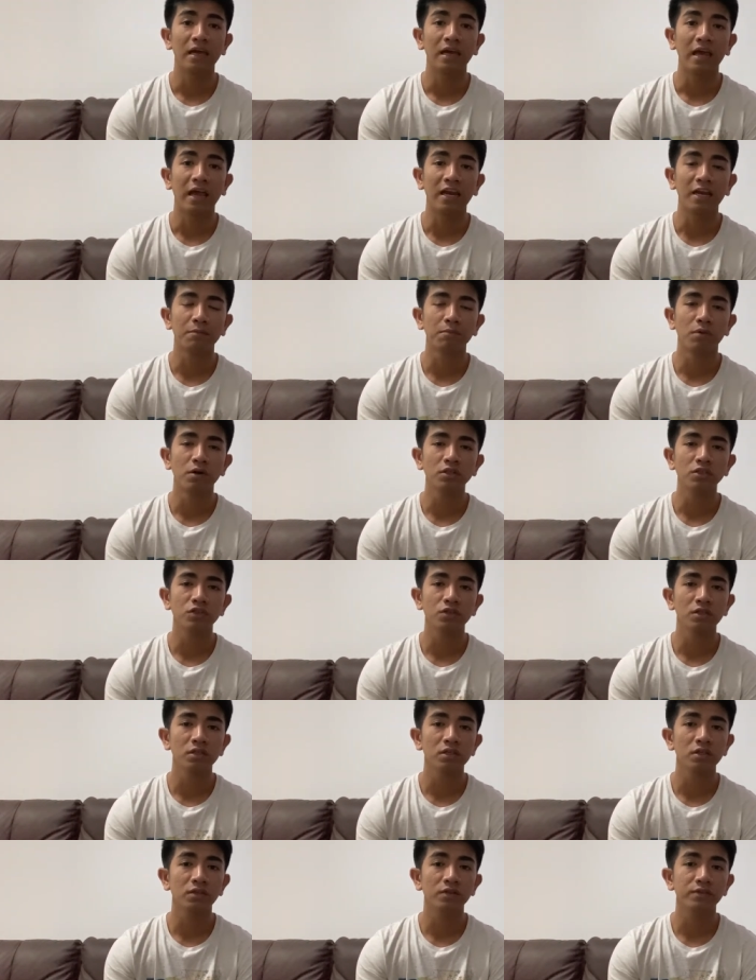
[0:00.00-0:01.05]
In a
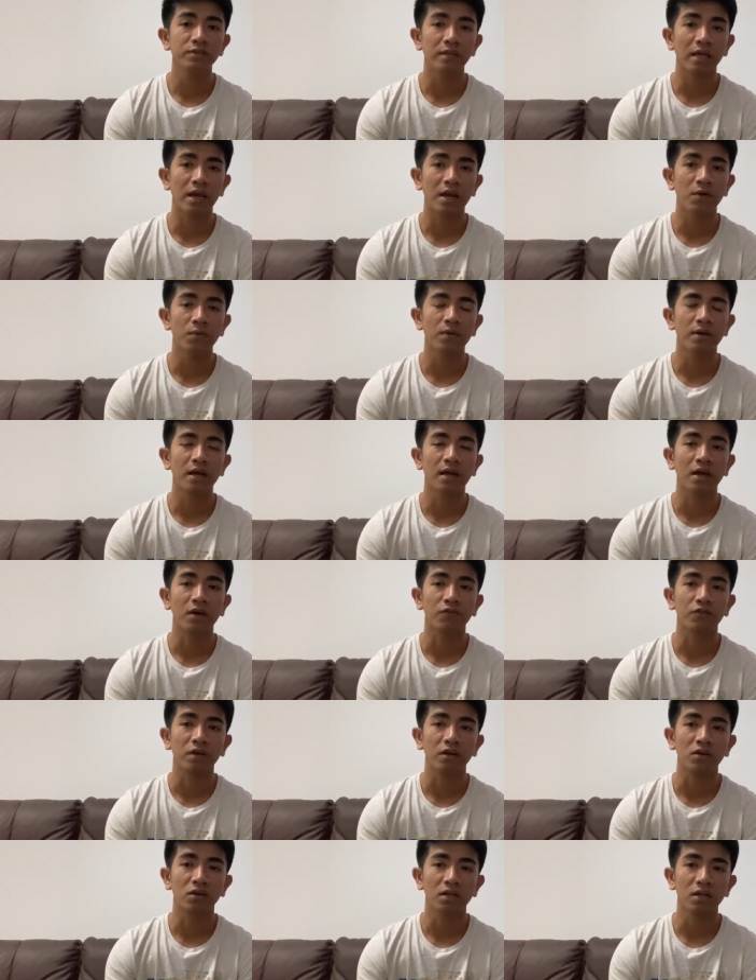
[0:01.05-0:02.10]
mountainous area of
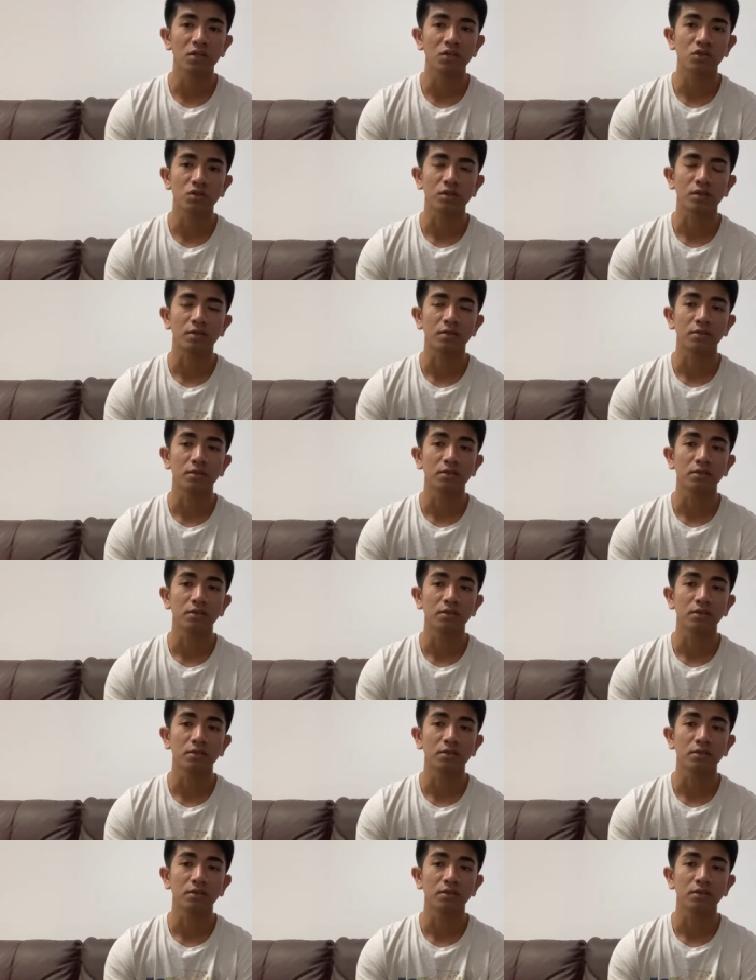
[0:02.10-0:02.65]
Indonesia,